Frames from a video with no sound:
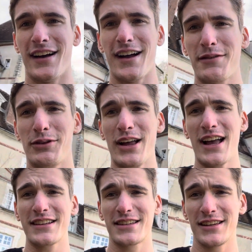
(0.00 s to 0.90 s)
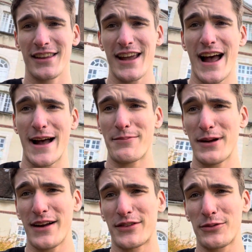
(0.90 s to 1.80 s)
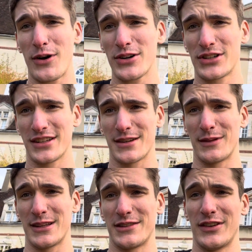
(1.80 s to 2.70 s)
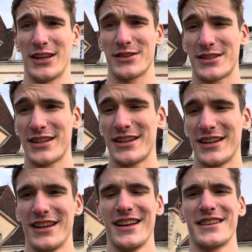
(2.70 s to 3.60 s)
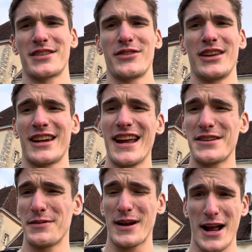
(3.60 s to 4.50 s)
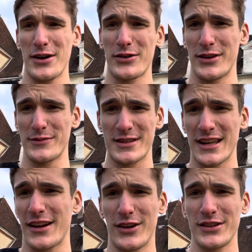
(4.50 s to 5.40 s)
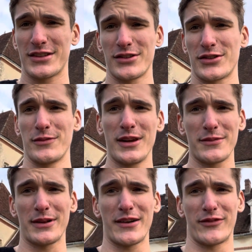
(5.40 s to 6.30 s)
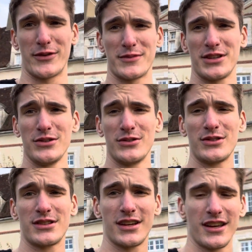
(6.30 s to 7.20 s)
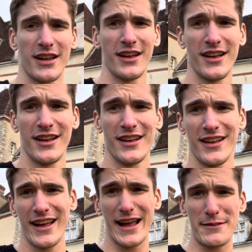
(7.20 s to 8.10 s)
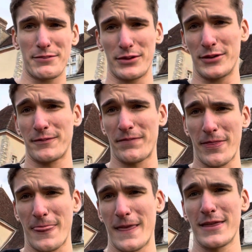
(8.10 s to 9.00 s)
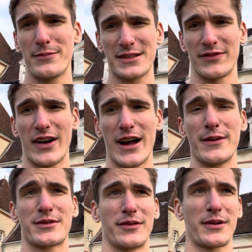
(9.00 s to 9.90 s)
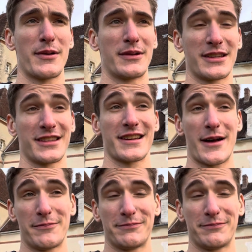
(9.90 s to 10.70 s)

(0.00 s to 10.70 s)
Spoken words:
I will exit the app after watching some of these videos. And so the engagement algorithms that all these social media platforms use hamper the best vibes from coming to the top.